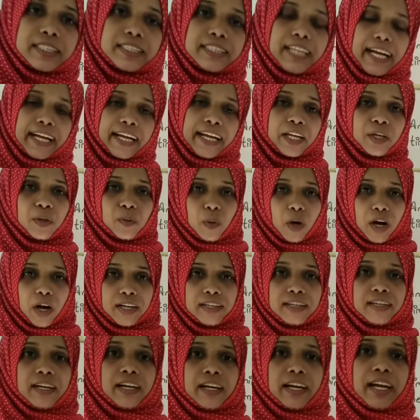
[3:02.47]
Second
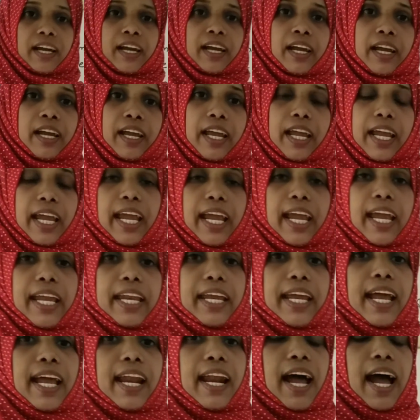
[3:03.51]
one,
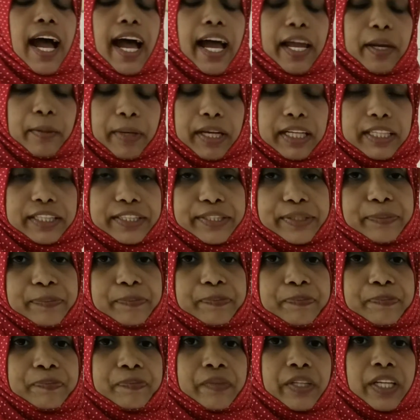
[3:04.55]
aerial animals.
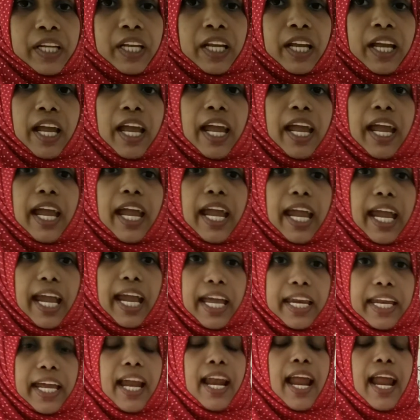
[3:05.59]

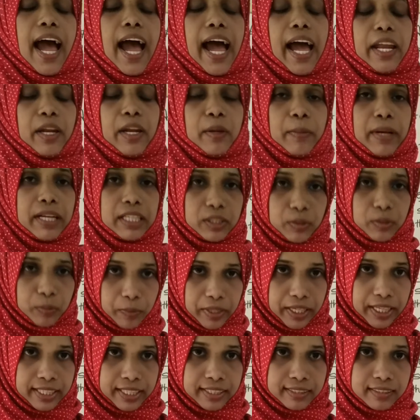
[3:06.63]
Aerial animals
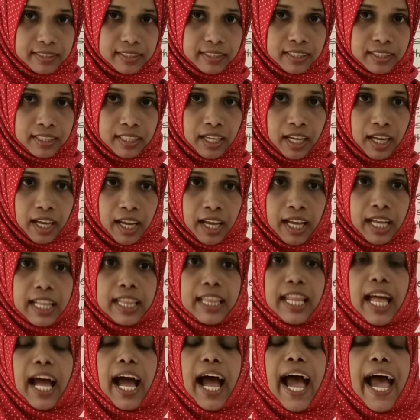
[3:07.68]
means
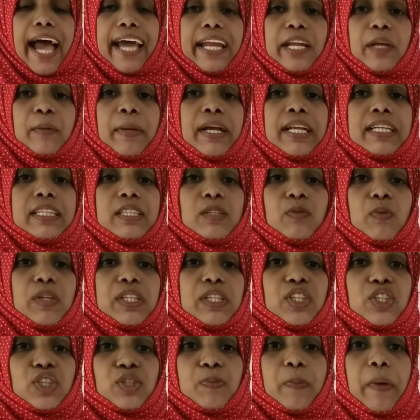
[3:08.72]
the animals
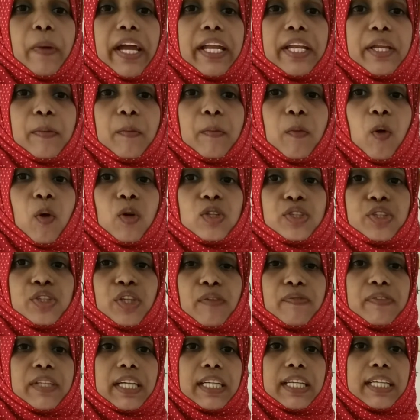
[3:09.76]
which spend most
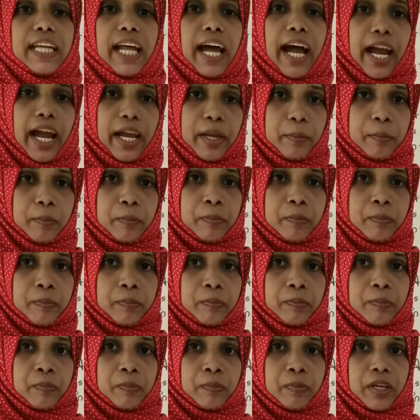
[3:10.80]
of the time
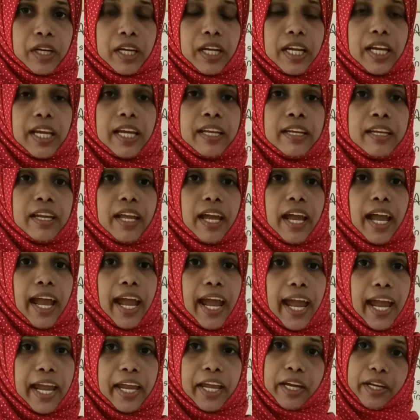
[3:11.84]
in
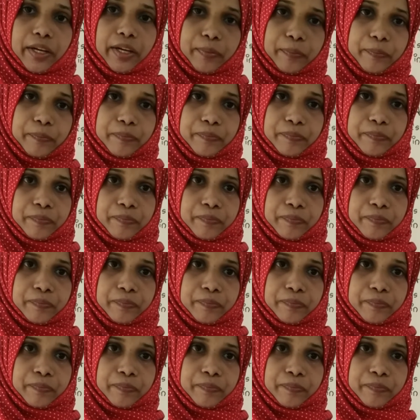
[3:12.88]
air.